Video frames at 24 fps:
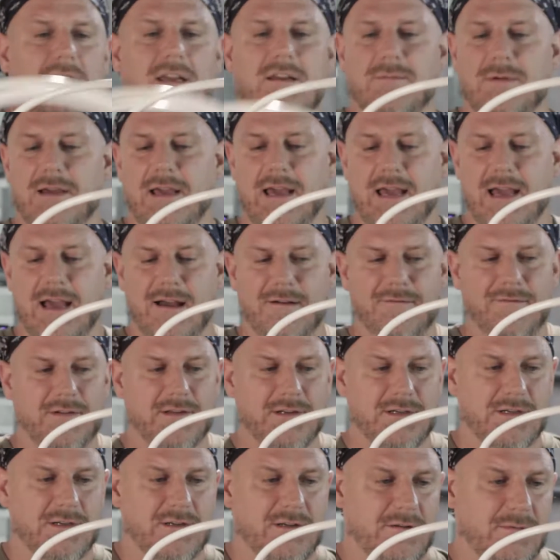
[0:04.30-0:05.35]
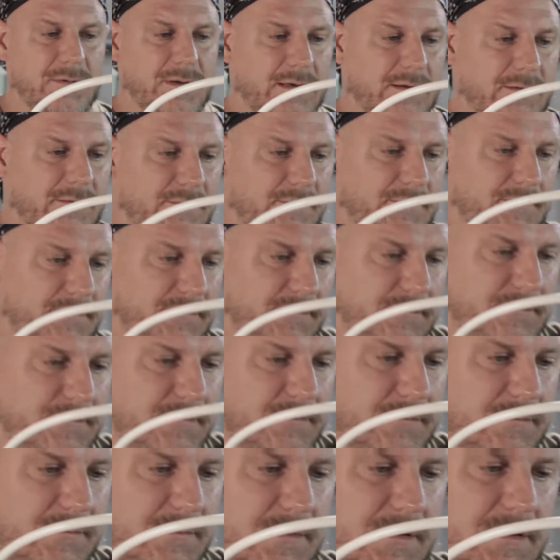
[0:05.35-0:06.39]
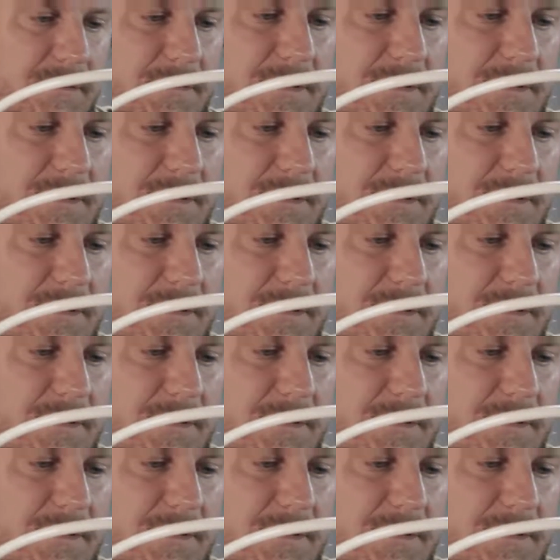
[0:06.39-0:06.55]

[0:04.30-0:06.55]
my half inch tubing, I'm